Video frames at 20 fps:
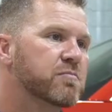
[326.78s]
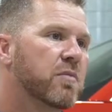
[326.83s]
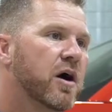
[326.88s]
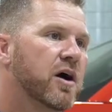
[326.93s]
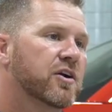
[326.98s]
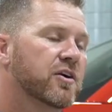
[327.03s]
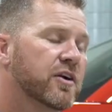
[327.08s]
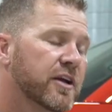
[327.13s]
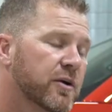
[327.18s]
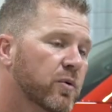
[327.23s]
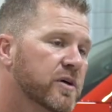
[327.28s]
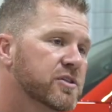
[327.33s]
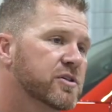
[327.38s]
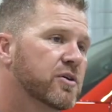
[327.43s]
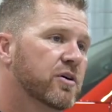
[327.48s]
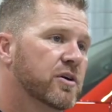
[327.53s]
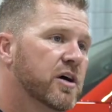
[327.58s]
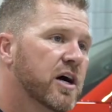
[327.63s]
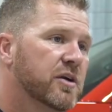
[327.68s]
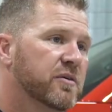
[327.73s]
monitoring what's
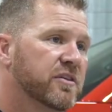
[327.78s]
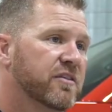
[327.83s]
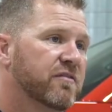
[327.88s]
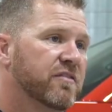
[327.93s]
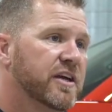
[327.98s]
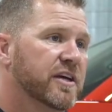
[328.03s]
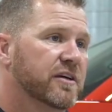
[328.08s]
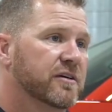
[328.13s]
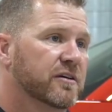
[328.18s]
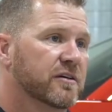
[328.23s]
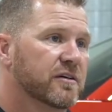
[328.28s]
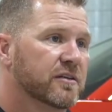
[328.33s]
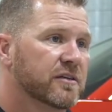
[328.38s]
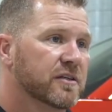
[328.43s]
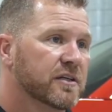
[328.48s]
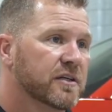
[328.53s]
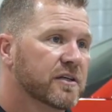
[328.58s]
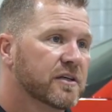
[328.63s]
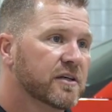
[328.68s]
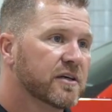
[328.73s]
going on with the vehicle.
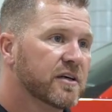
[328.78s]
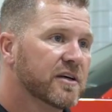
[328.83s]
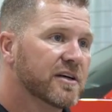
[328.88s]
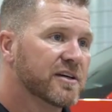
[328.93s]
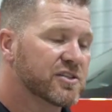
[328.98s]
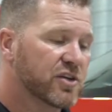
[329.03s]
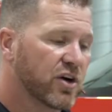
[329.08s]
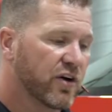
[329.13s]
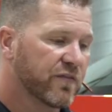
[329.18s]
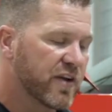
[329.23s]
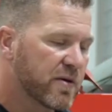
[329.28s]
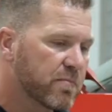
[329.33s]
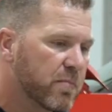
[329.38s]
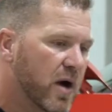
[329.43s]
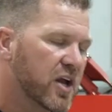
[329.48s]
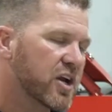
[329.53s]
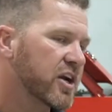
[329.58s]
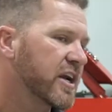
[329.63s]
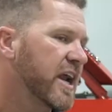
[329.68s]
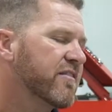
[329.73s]
So if you're
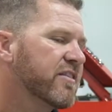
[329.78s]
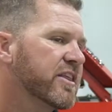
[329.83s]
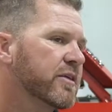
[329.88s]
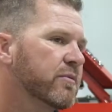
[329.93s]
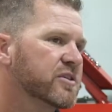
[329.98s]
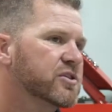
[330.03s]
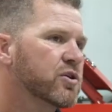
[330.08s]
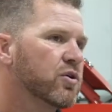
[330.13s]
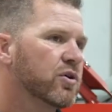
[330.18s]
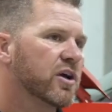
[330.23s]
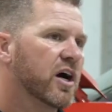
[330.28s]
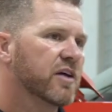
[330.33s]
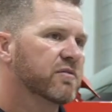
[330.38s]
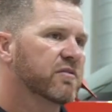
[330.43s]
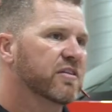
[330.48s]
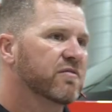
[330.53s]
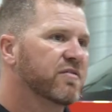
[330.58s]
monitoring everything what's going on with the